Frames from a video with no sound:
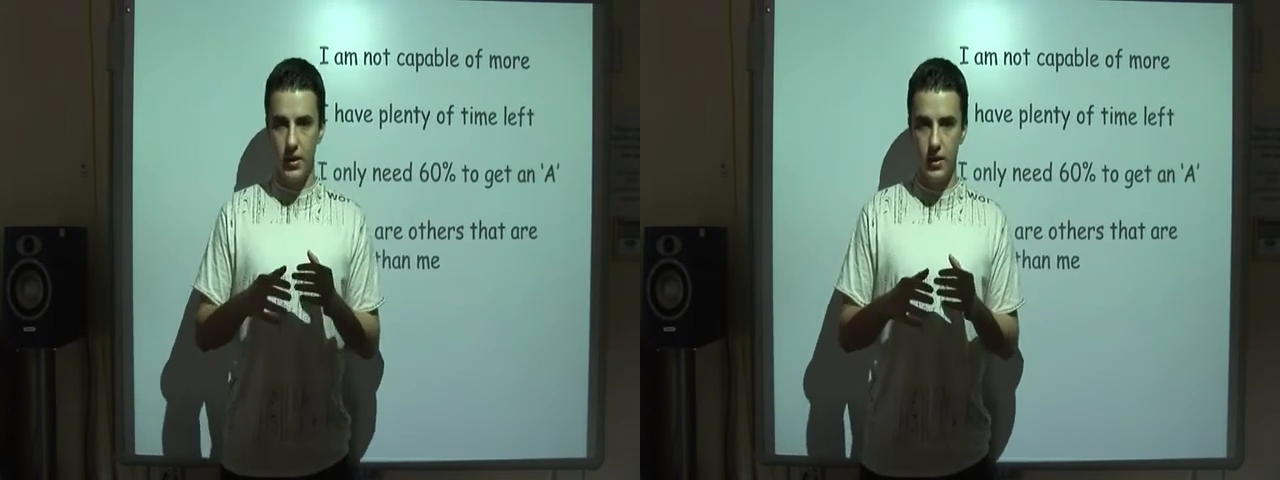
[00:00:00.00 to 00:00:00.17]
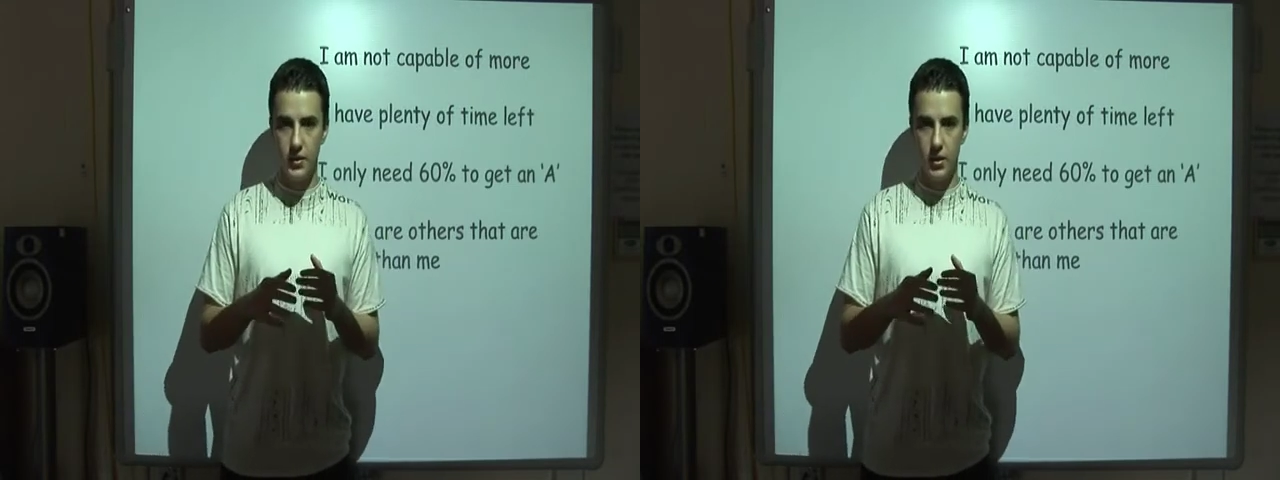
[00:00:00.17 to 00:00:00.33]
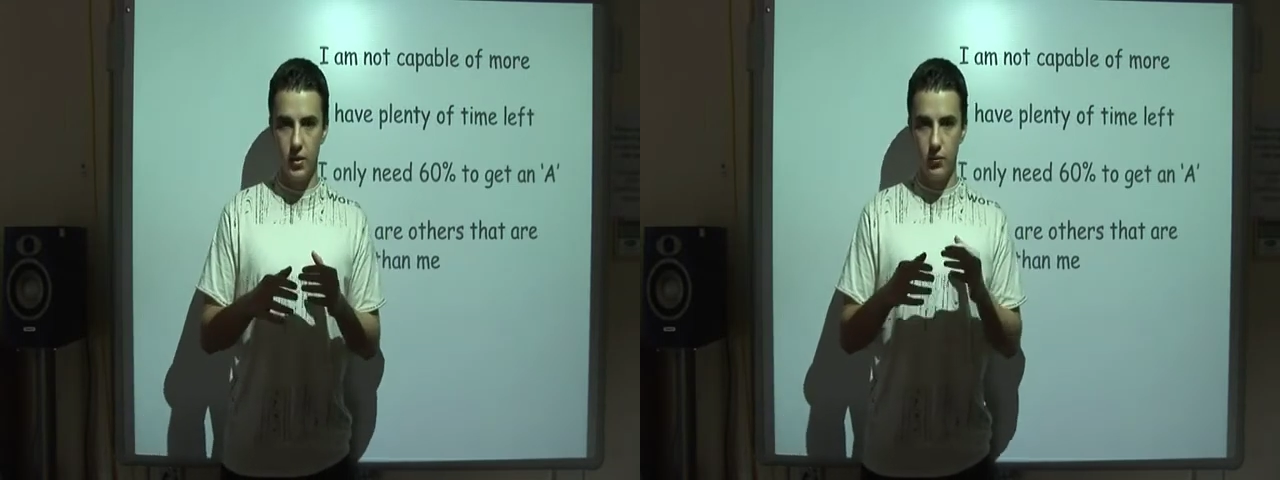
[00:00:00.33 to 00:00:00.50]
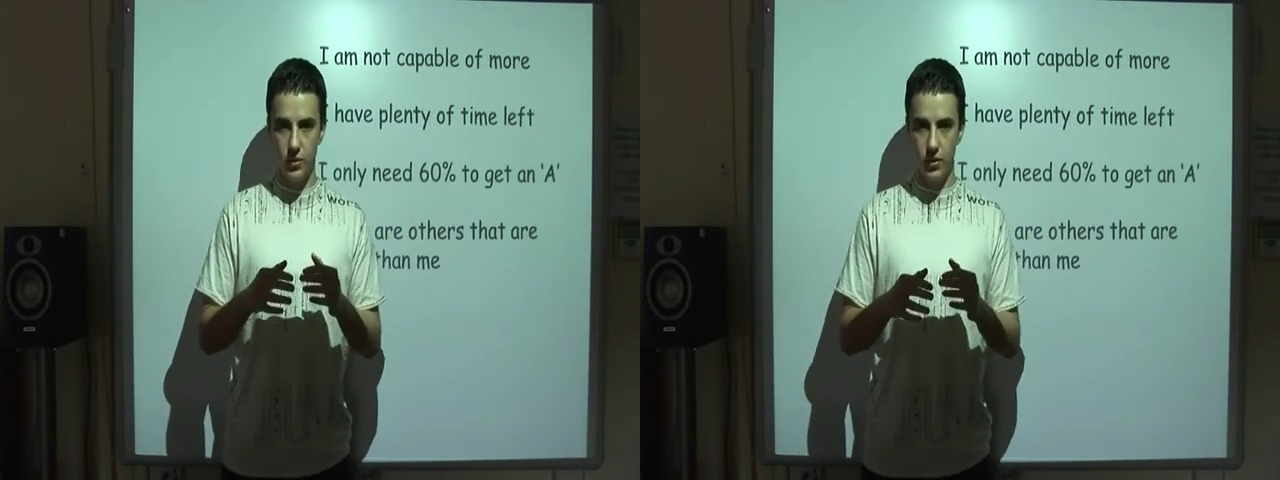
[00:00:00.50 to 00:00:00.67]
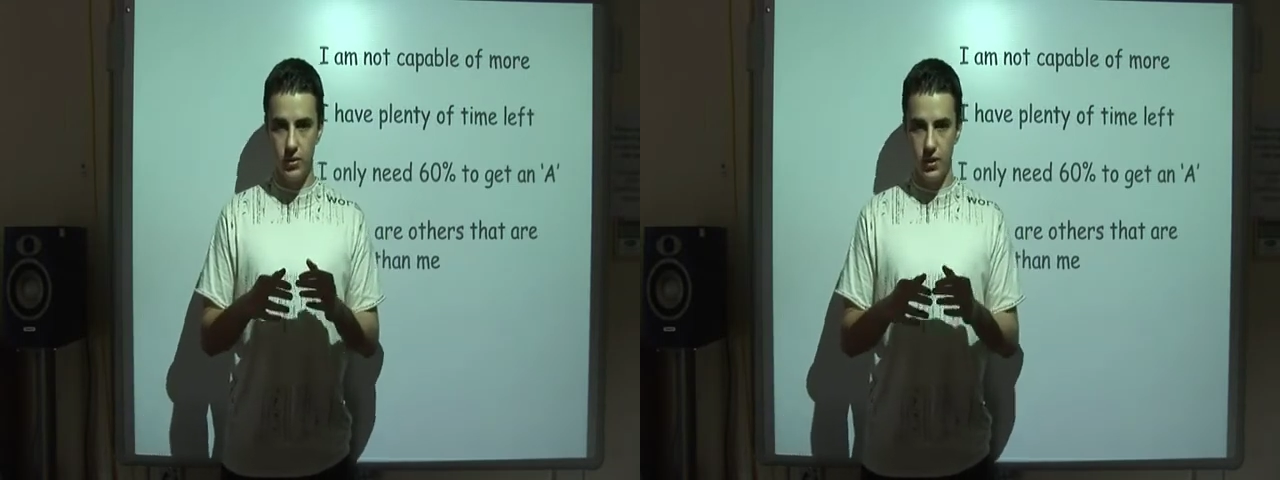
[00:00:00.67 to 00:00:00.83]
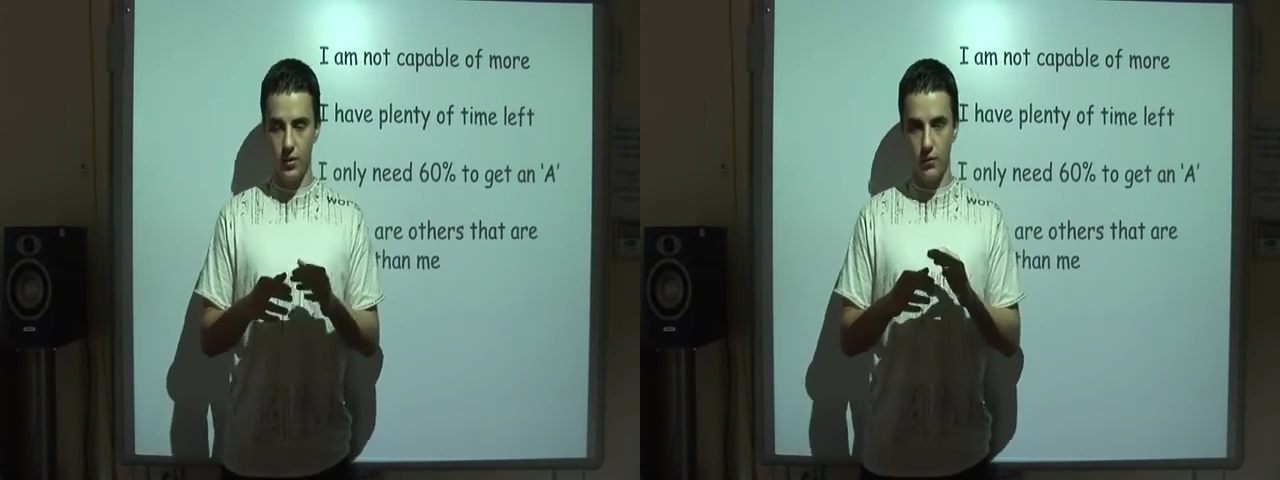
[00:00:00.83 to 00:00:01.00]
yourself with
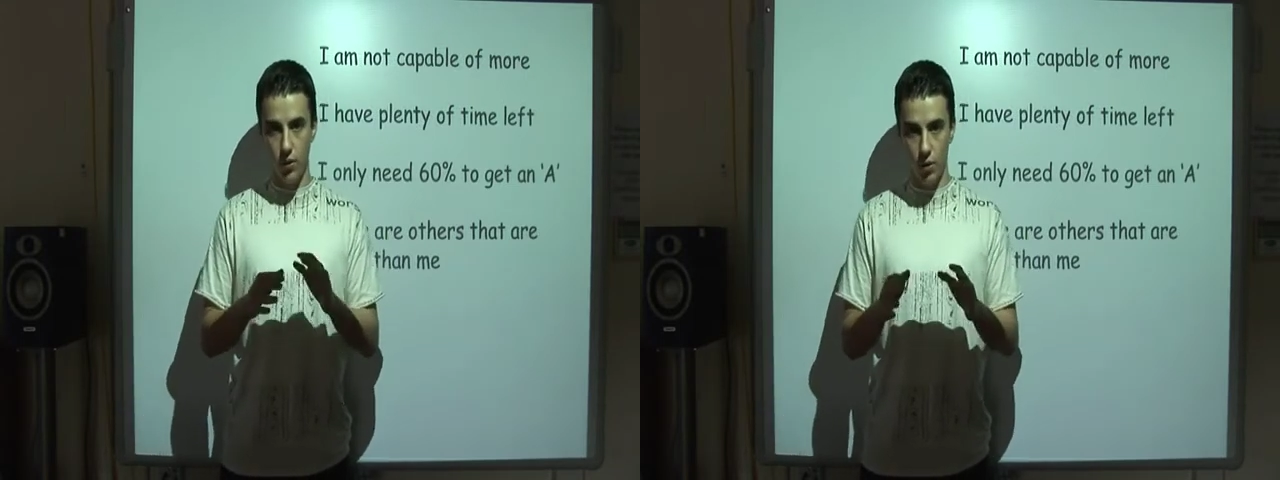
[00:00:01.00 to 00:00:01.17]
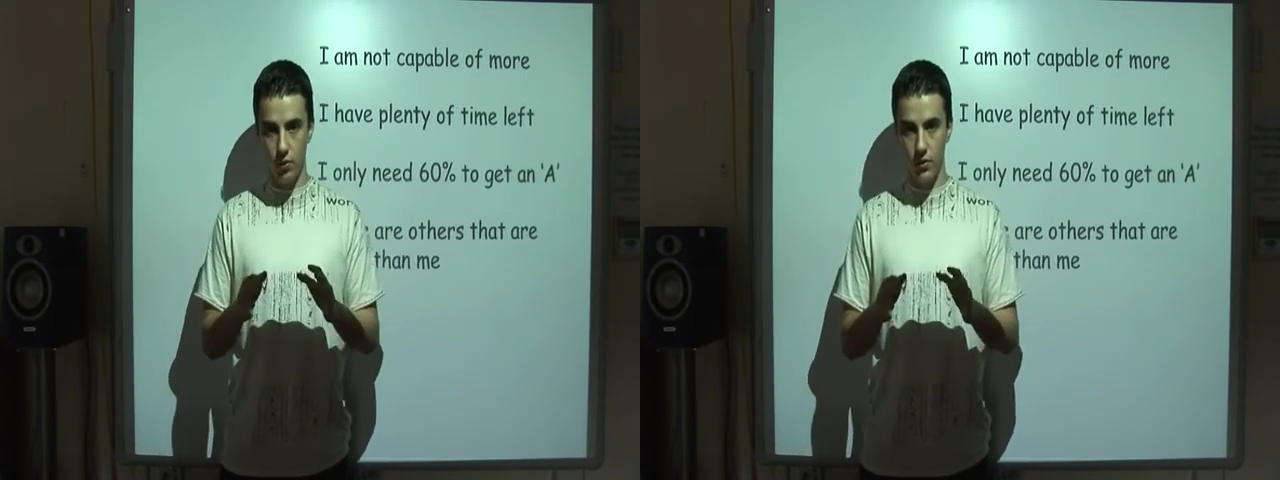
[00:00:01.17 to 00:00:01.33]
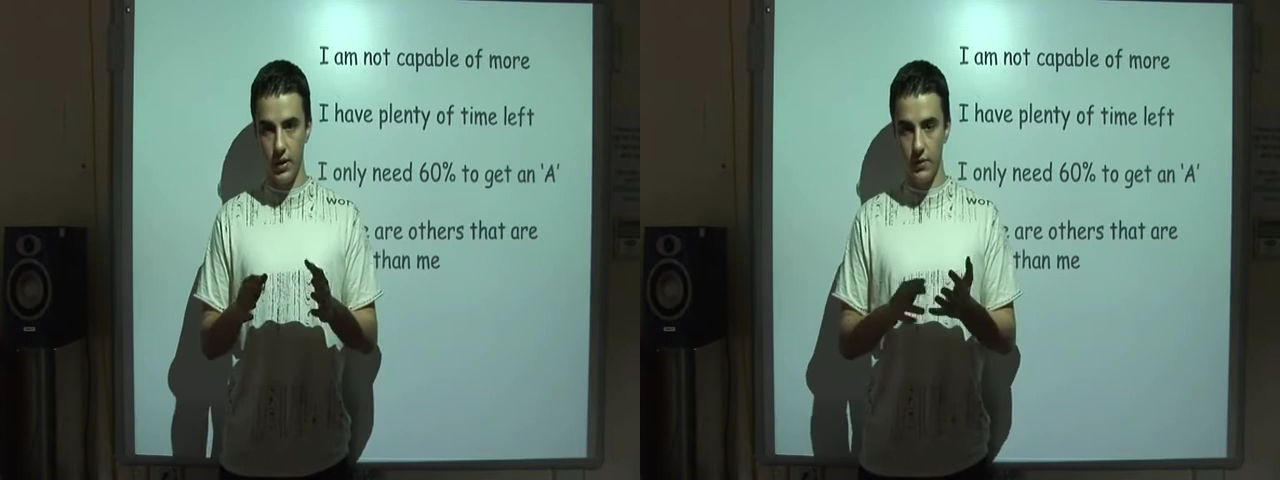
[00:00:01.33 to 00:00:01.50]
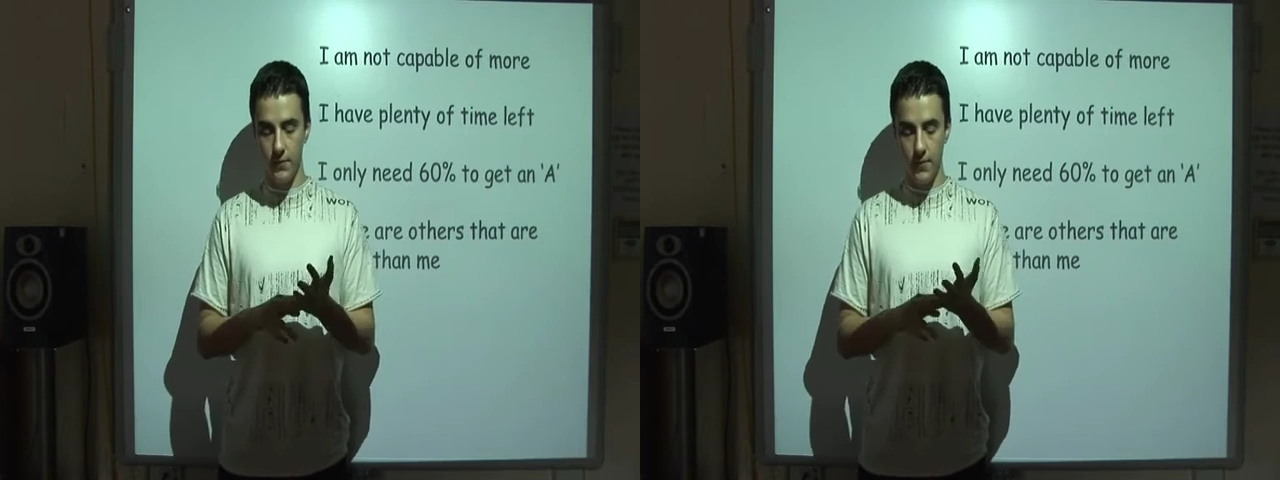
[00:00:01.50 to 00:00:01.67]
yourself only.